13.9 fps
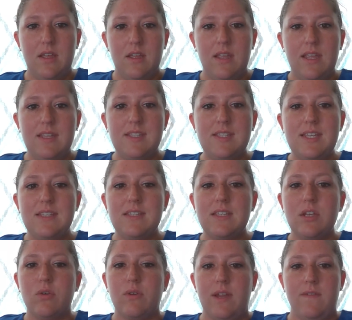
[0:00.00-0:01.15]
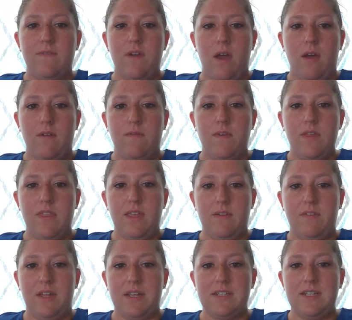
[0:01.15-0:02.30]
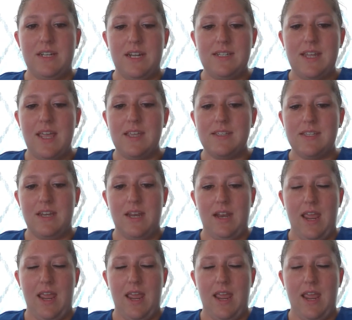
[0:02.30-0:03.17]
he sees the grief of the afflicted and takes it in